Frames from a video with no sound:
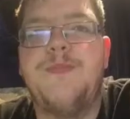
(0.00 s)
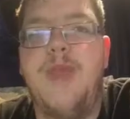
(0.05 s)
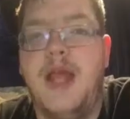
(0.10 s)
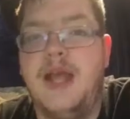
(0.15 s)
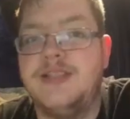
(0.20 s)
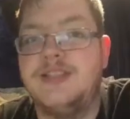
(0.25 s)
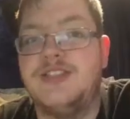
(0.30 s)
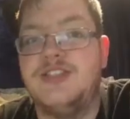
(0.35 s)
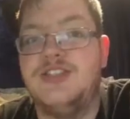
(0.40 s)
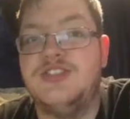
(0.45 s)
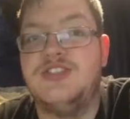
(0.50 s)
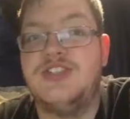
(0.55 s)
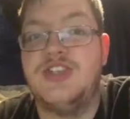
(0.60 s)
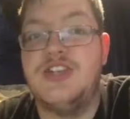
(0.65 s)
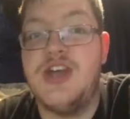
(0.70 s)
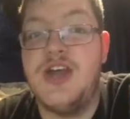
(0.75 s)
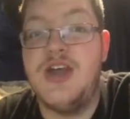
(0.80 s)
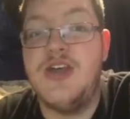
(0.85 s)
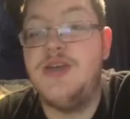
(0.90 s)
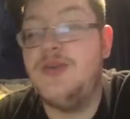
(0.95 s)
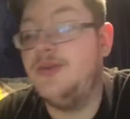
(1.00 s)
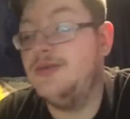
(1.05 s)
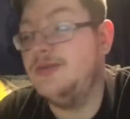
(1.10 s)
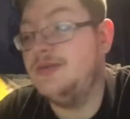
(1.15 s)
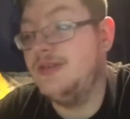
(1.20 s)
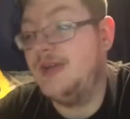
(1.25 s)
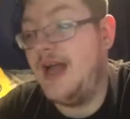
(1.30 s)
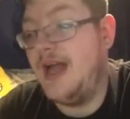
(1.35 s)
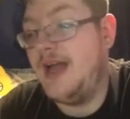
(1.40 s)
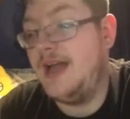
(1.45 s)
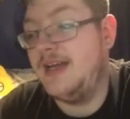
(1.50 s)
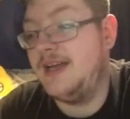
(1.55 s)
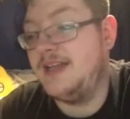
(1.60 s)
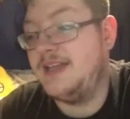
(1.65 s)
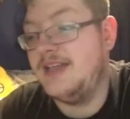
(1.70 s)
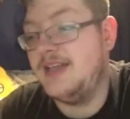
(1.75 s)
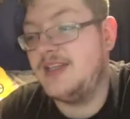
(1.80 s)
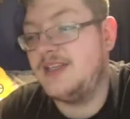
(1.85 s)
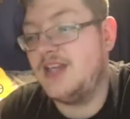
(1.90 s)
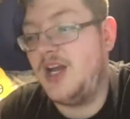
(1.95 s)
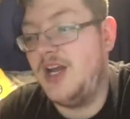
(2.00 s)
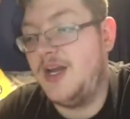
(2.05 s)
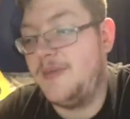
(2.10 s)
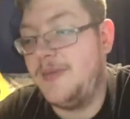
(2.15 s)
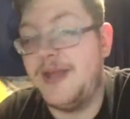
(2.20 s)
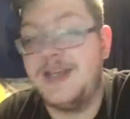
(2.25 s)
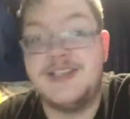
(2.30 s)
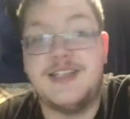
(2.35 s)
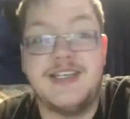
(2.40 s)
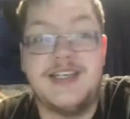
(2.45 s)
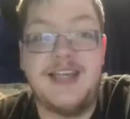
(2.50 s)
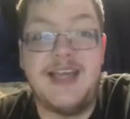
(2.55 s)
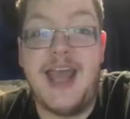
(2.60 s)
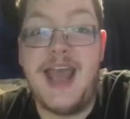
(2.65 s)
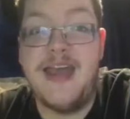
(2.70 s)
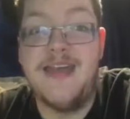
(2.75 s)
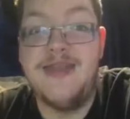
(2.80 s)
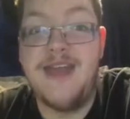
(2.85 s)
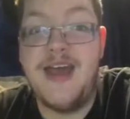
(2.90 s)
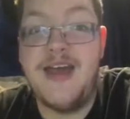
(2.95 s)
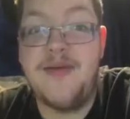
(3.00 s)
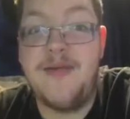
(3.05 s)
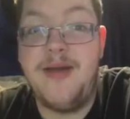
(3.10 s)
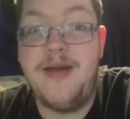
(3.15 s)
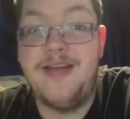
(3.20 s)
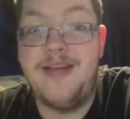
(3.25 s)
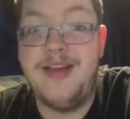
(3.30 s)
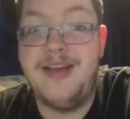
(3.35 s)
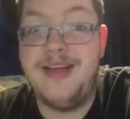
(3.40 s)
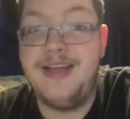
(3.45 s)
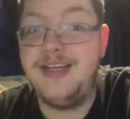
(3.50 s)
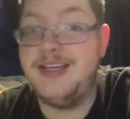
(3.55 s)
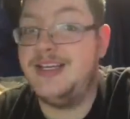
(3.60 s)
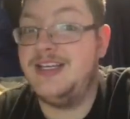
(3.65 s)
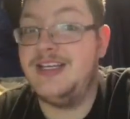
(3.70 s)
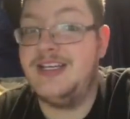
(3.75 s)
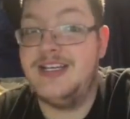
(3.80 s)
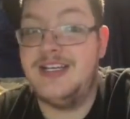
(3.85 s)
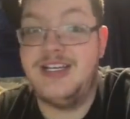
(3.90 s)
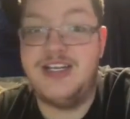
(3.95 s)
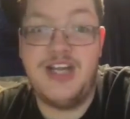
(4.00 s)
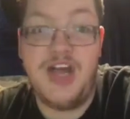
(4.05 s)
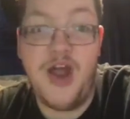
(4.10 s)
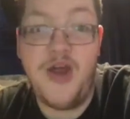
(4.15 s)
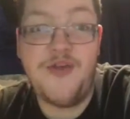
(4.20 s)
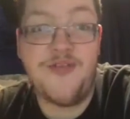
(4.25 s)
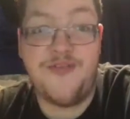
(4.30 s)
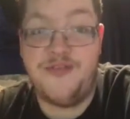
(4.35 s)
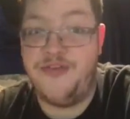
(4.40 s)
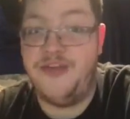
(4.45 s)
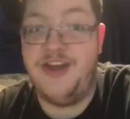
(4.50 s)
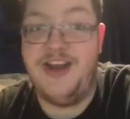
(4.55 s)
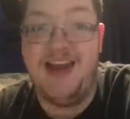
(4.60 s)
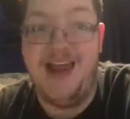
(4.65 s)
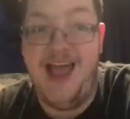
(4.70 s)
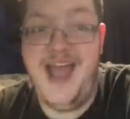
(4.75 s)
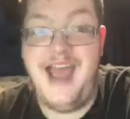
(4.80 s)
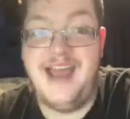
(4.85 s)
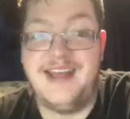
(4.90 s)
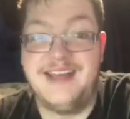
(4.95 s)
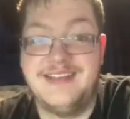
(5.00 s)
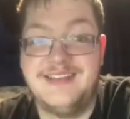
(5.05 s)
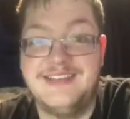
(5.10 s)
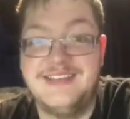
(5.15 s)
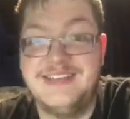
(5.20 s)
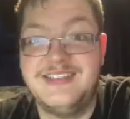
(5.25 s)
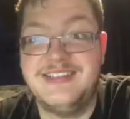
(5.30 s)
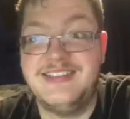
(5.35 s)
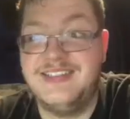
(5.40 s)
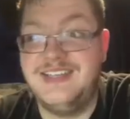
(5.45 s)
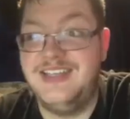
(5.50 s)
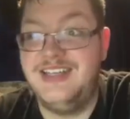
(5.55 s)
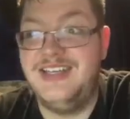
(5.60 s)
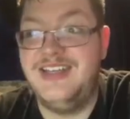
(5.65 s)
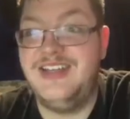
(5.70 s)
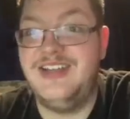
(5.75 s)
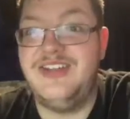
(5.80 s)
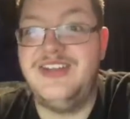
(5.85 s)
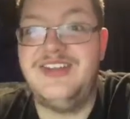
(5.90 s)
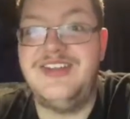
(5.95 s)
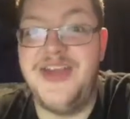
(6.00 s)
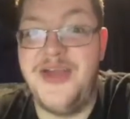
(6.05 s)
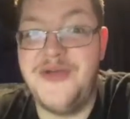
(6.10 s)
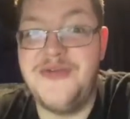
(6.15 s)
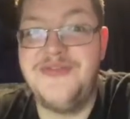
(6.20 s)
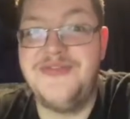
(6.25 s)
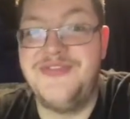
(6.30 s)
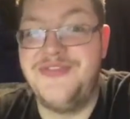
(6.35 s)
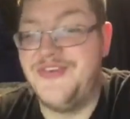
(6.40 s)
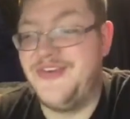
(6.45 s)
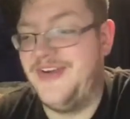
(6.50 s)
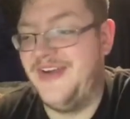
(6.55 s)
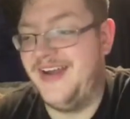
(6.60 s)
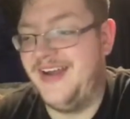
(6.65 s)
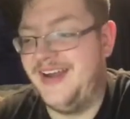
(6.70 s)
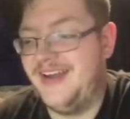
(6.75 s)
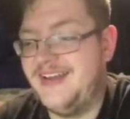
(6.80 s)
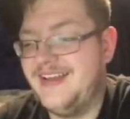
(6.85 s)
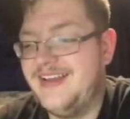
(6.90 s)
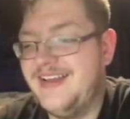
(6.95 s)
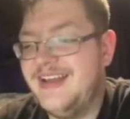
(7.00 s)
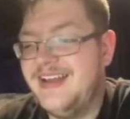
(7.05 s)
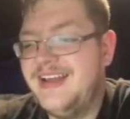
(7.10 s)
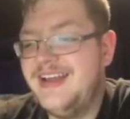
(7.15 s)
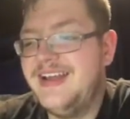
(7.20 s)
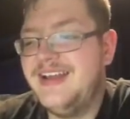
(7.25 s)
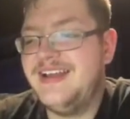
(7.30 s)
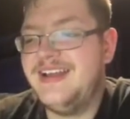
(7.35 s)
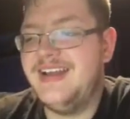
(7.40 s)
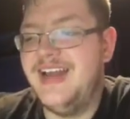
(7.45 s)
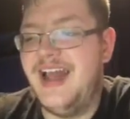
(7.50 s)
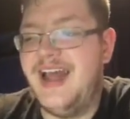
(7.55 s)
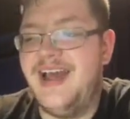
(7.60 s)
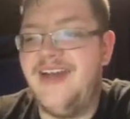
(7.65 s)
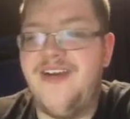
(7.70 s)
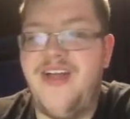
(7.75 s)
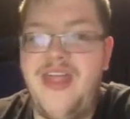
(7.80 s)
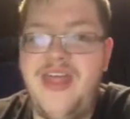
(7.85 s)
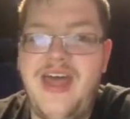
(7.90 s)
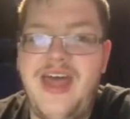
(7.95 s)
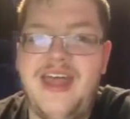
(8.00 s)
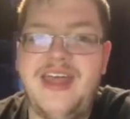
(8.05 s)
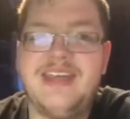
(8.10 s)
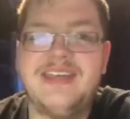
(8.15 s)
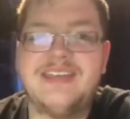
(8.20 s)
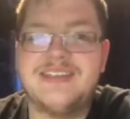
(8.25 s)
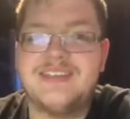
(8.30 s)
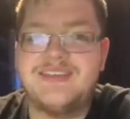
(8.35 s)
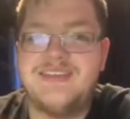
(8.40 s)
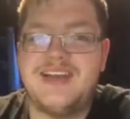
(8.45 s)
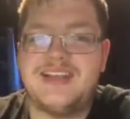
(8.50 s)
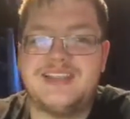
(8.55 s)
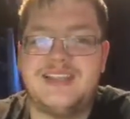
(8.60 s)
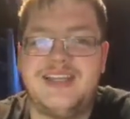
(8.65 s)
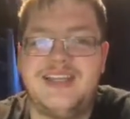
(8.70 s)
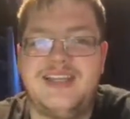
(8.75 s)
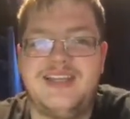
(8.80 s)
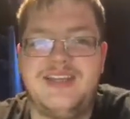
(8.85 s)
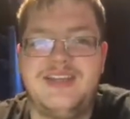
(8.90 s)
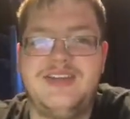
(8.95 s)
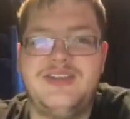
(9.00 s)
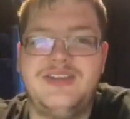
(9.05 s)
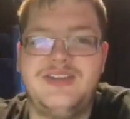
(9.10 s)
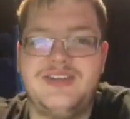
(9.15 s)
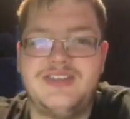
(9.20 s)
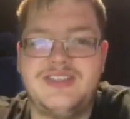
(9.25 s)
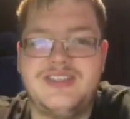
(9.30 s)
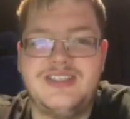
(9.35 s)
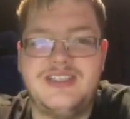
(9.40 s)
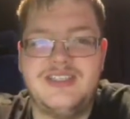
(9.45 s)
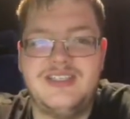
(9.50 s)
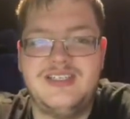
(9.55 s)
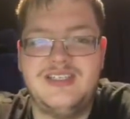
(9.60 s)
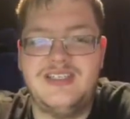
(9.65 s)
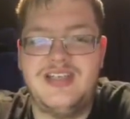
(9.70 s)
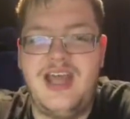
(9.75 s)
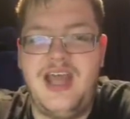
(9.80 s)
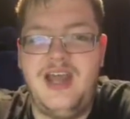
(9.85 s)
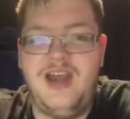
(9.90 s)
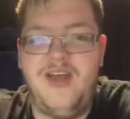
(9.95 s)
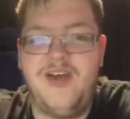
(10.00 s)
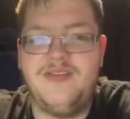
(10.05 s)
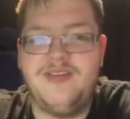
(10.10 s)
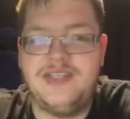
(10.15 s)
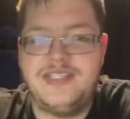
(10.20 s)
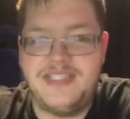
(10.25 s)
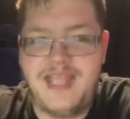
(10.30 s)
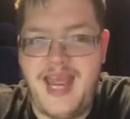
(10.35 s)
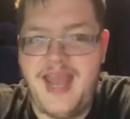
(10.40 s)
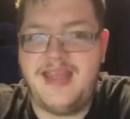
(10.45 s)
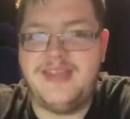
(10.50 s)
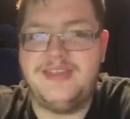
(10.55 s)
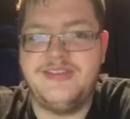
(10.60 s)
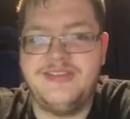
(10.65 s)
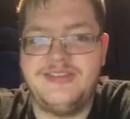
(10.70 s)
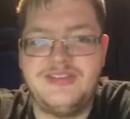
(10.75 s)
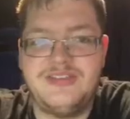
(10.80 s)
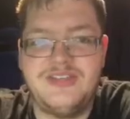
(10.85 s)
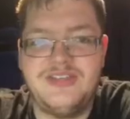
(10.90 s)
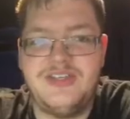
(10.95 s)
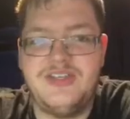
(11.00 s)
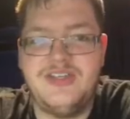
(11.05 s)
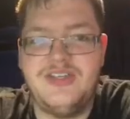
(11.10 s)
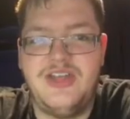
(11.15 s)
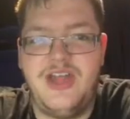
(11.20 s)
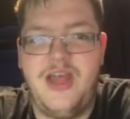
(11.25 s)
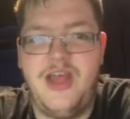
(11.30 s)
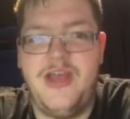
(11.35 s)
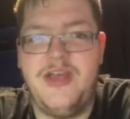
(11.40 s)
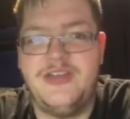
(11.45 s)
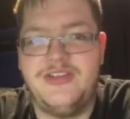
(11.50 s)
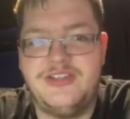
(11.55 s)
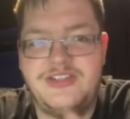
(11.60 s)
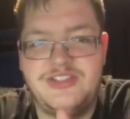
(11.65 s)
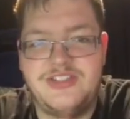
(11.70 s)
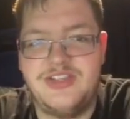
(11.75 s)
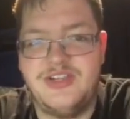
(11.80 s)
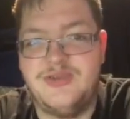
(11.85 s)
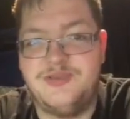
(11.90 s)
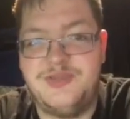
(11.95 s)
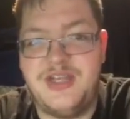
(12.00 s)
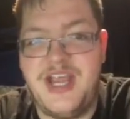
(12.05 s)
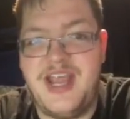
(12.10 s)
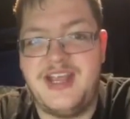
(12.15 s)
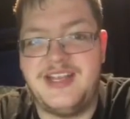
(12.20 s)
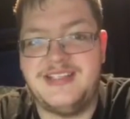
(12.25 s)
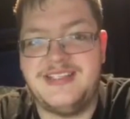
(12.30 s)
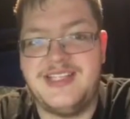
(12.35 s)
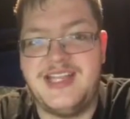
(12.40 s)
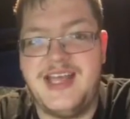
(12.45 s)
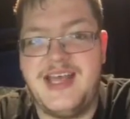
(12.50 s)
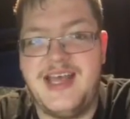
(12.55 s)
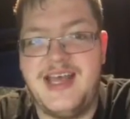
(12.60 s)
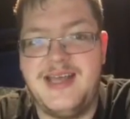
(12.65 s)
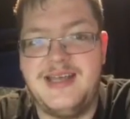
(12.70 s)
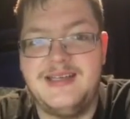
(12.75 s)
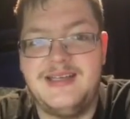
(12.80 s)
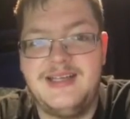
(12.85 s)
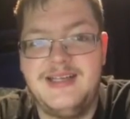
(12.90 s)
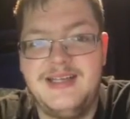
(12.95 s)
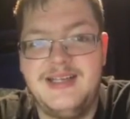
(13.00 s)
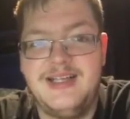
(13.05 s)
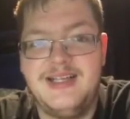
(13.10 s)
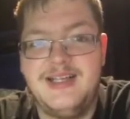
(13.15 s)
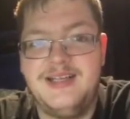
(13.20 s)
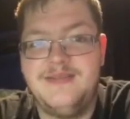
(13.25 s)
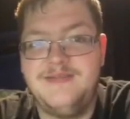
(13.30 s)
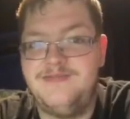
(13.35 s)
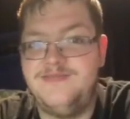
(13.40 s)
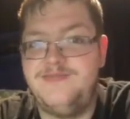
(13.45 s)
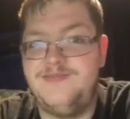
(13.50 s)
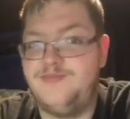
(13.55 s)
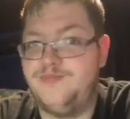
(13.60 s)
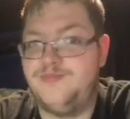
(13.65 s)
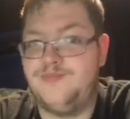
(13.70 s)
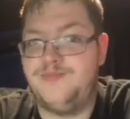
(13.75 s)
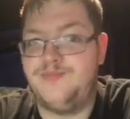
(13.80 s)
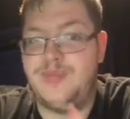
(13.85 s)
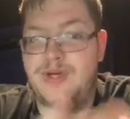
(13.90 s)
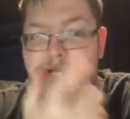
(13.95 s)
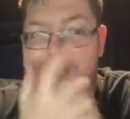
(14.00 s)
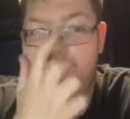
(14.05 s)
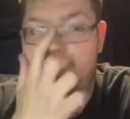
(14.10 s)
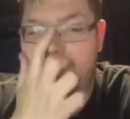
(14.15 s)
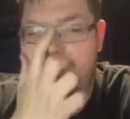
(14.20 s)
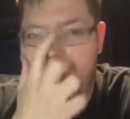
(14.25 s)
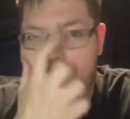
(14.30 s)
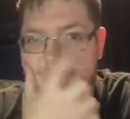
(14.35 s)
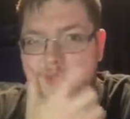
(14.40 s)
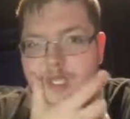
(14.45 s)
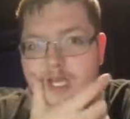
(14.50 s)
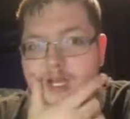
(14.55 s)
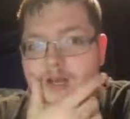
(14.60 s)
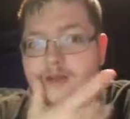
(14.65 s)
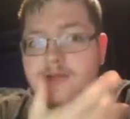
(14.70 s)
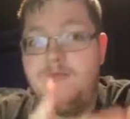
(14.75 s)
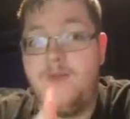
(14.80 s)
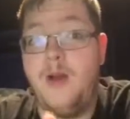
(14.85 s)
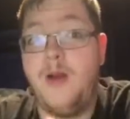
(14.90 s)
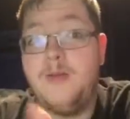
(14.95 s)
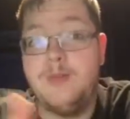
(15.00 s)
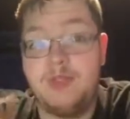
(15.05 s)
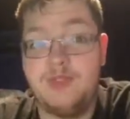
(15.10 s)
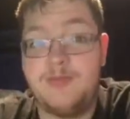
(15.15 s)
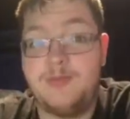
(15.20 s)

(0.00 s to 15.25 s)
that's good to know. And uh, Tyler Bates going to get in there, right? Go for it, lad. Go for it. Now, that is the wrestling news. A lot of intense uh, subjects there. But I've, I've